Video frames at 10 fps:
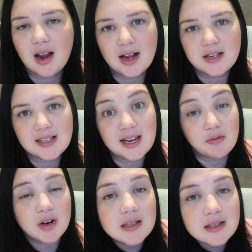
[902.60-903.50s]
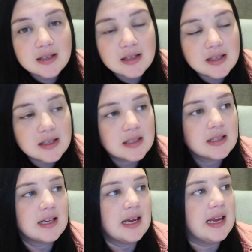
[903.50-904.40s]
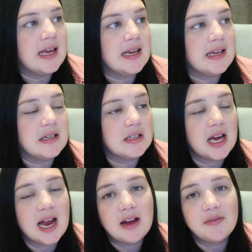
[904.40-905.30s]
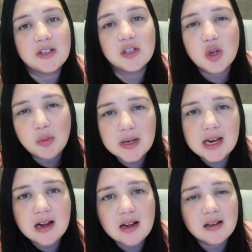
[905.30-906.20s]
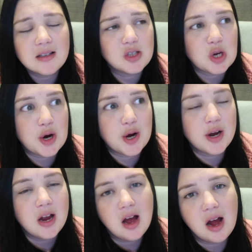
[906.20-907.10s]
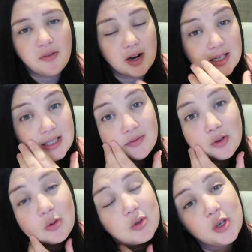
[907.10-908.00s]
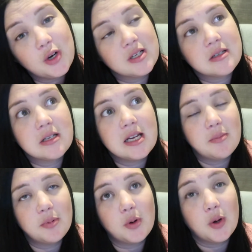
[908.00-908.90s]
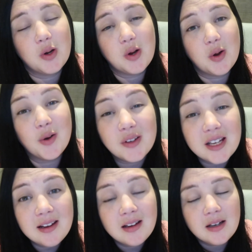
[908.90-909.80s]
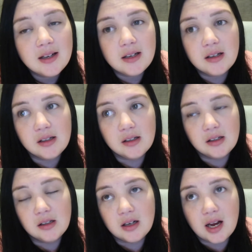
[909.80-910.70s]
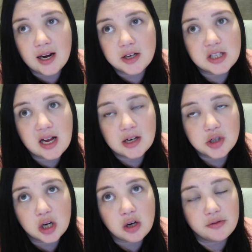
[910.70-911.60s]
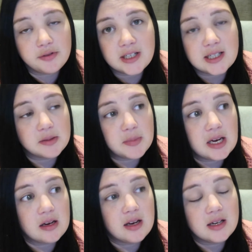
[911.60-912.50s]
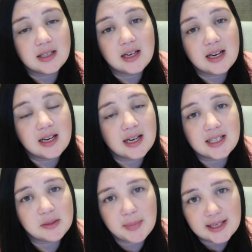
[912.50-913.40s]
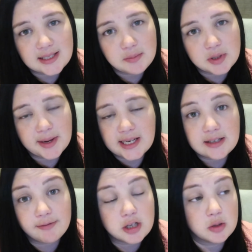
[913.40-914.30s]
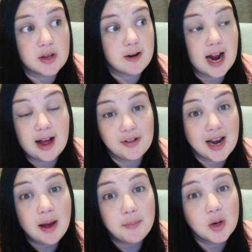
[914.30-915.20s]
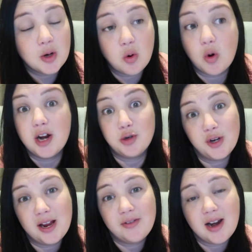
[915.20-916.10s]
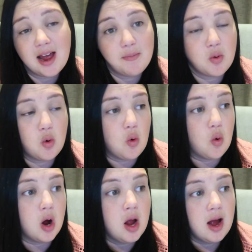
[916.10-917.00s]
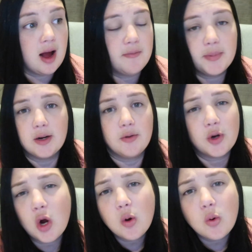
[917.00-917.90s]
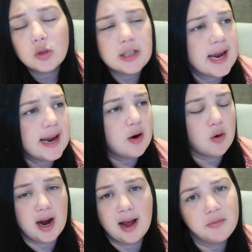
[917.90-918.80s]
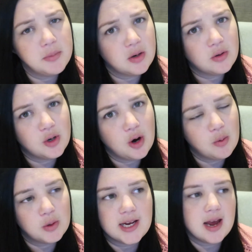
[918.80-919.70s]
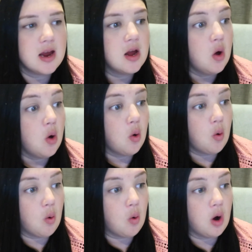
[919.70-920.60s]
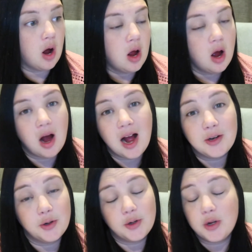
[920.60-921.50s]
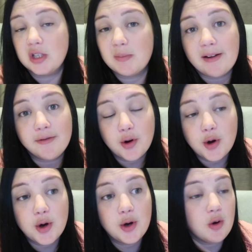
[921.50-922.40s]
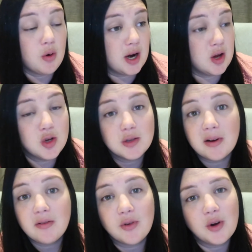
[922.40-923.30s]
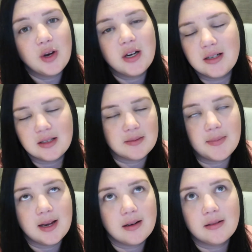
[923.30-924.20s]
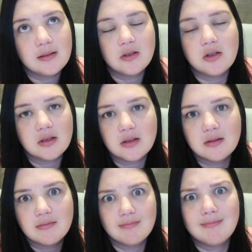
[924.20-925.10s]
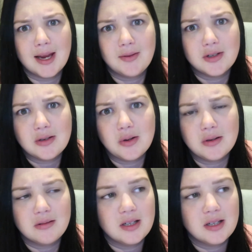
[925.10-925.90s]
I just get restless and I have insomnia. So I find it difficult to go to sleep early and I just can't shut off and it doesn't mean it, it, it, doesn't make seem to make difference whether I have an app or I don't have an app or I've been on the go all day or I haven't been on the go all day or I don't use my phone or I use my phone it doesn't matter it's just I've just got